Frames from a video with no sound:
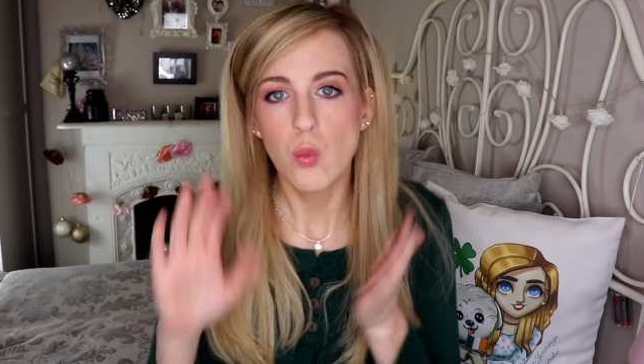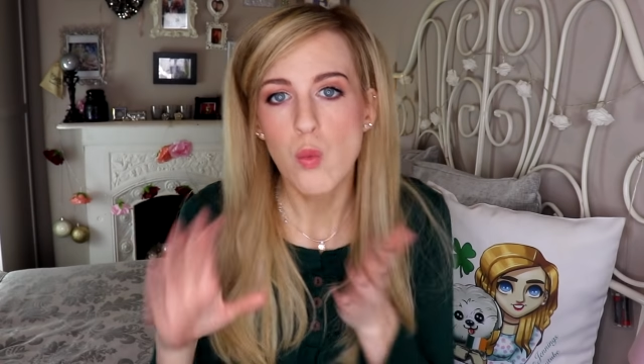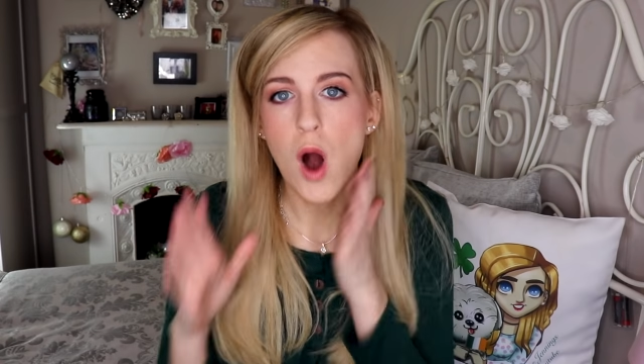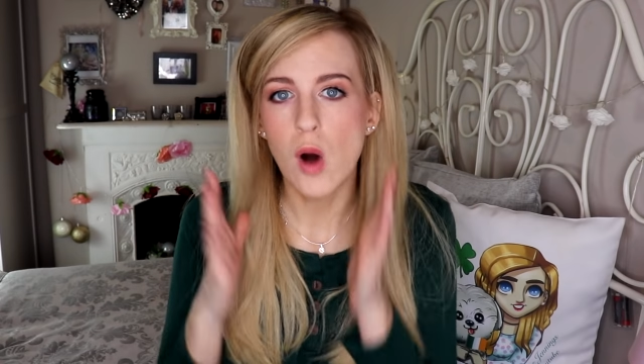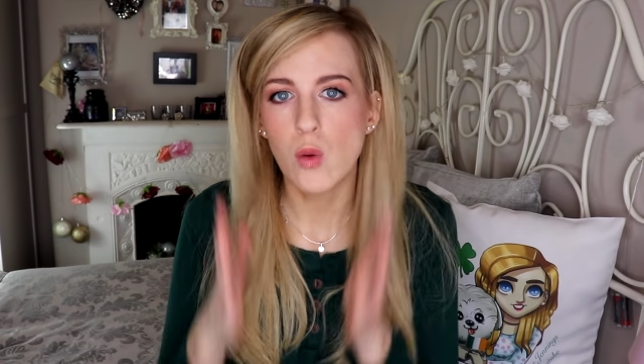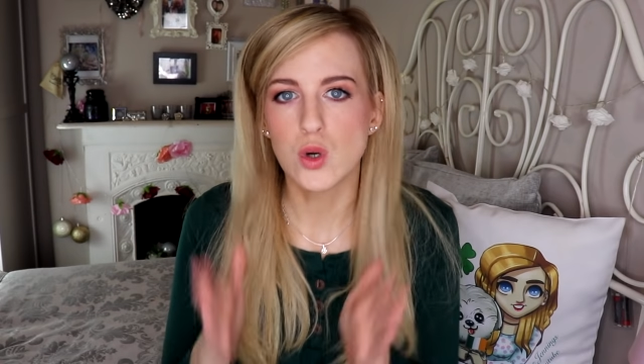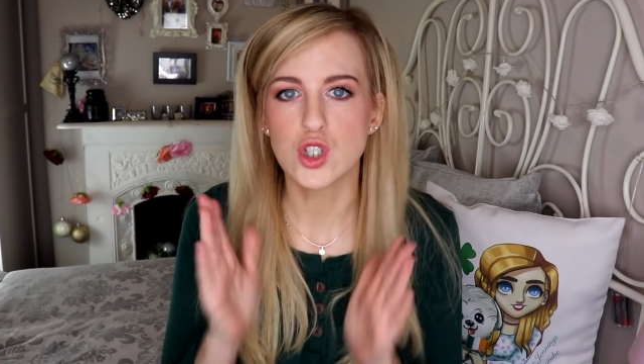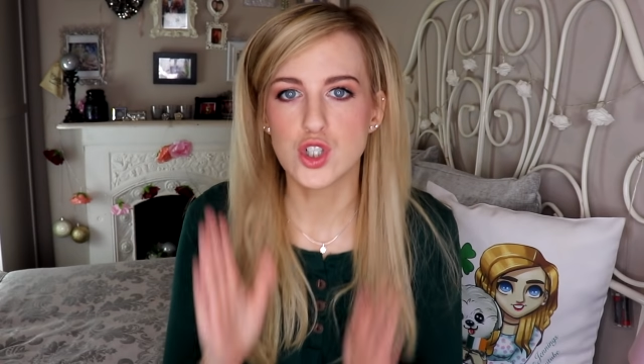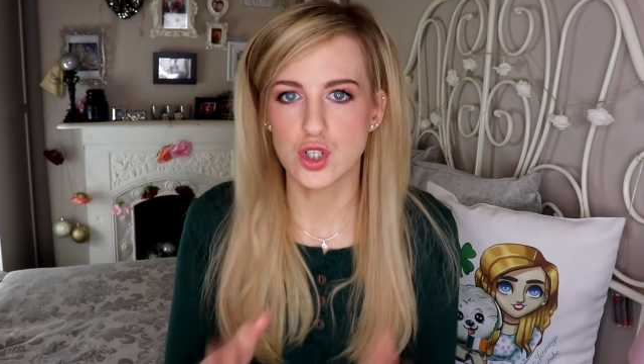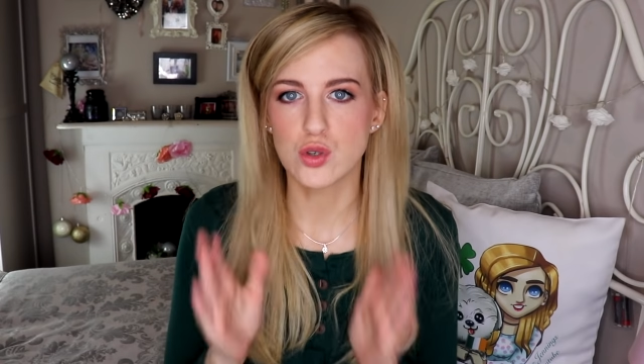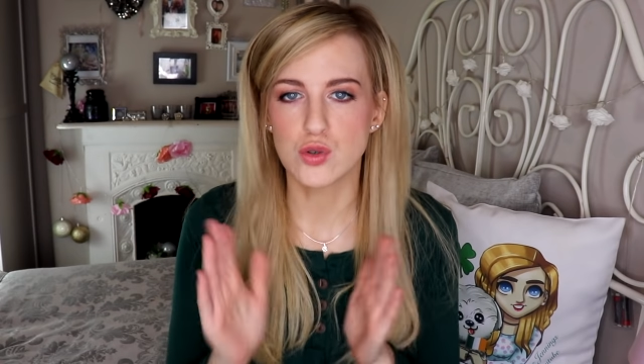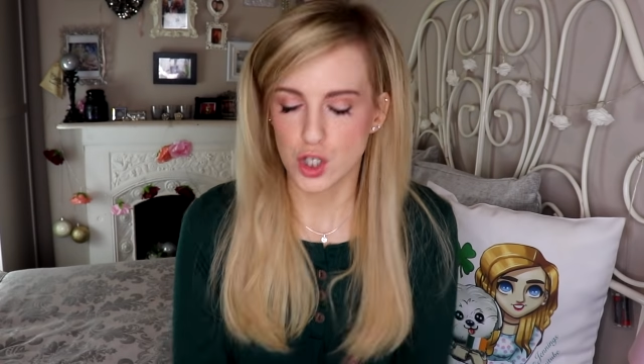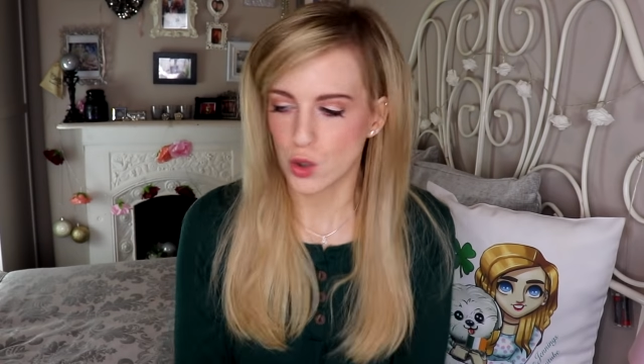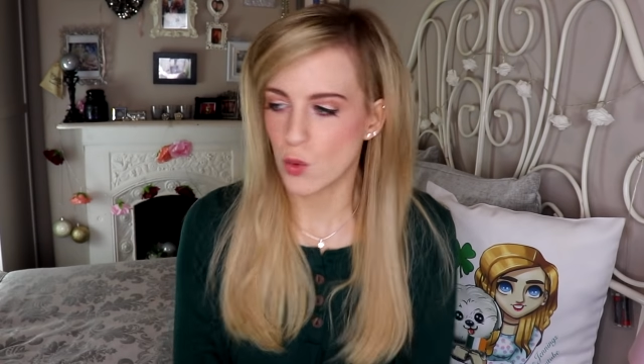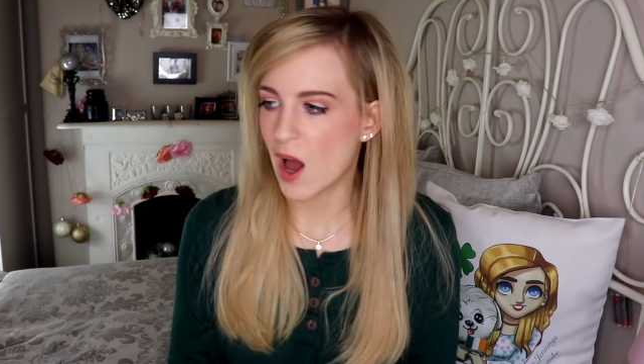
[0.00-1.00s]
What would you
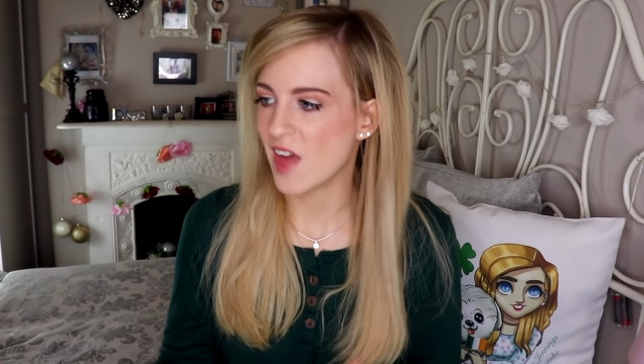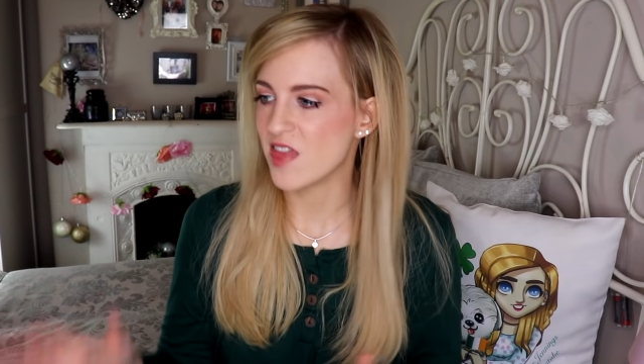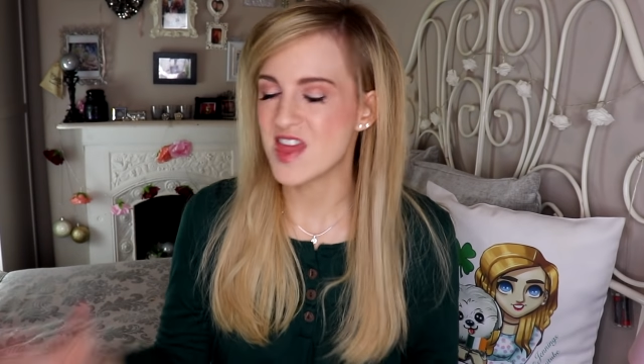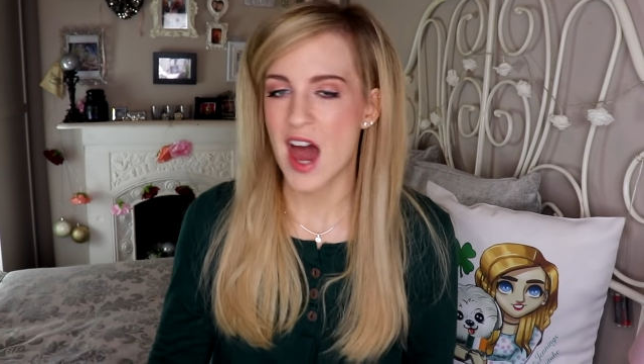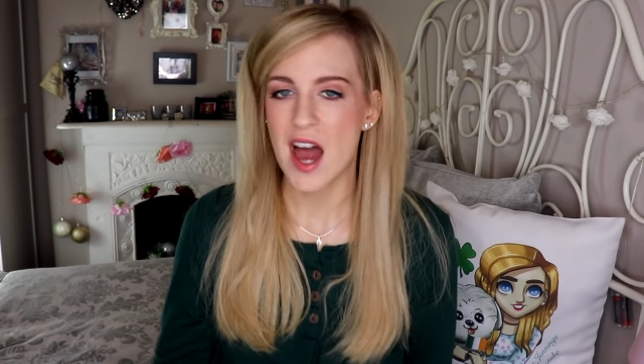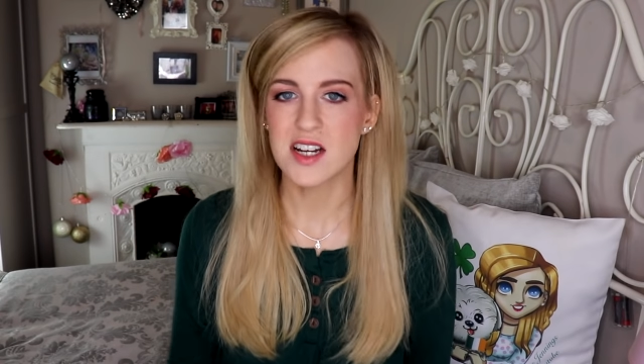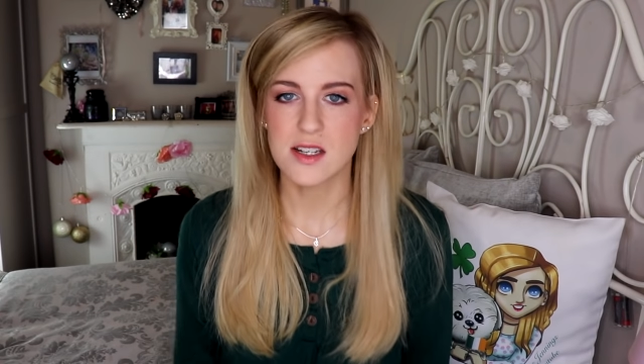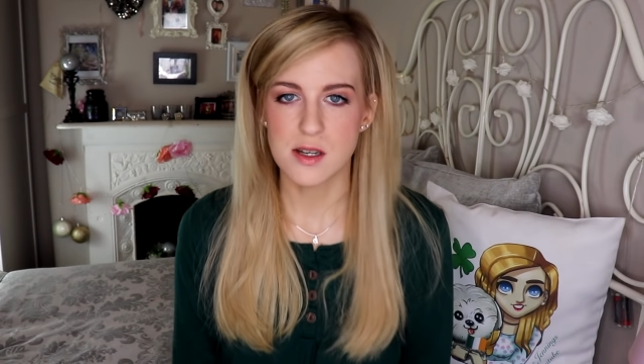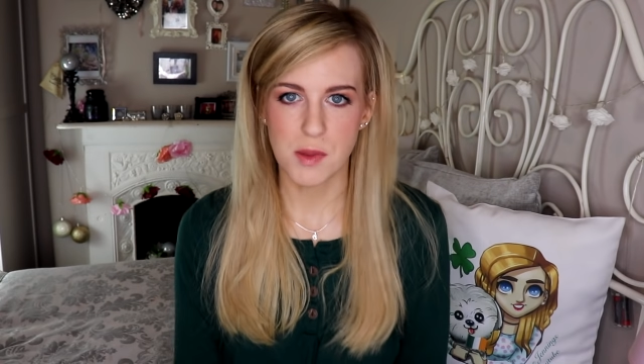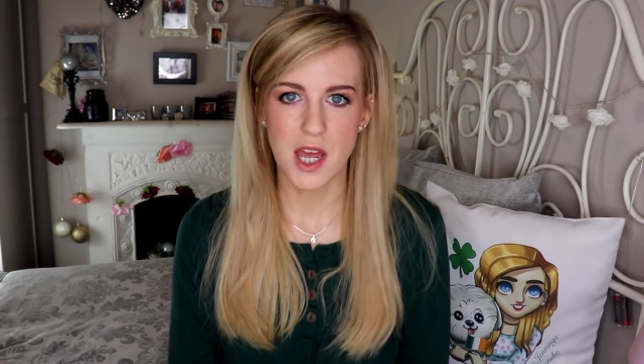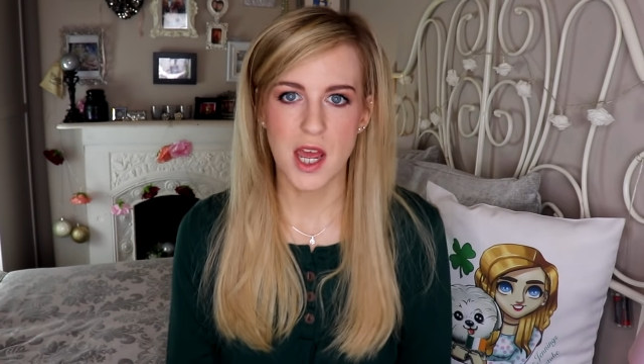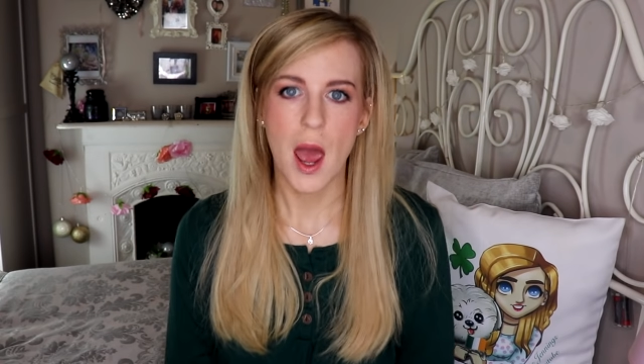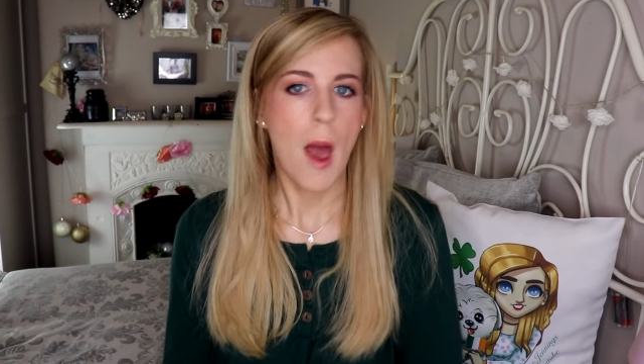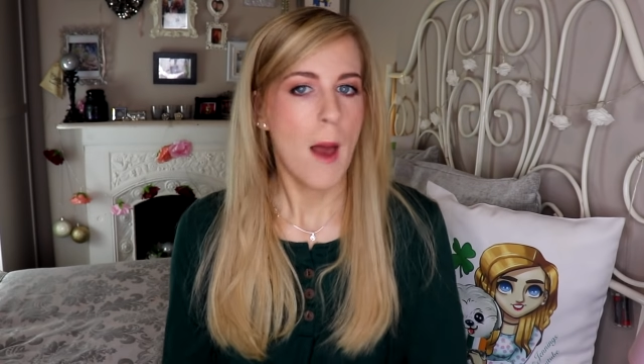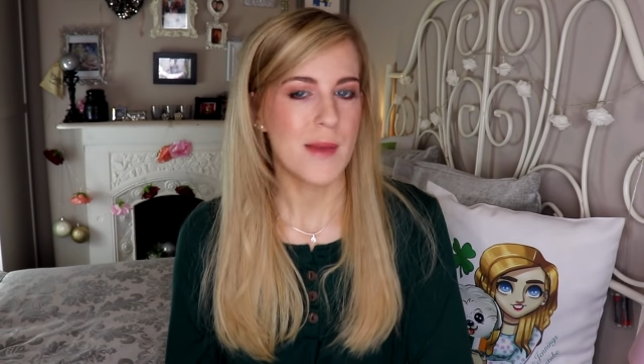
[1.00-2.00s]
do? And that to me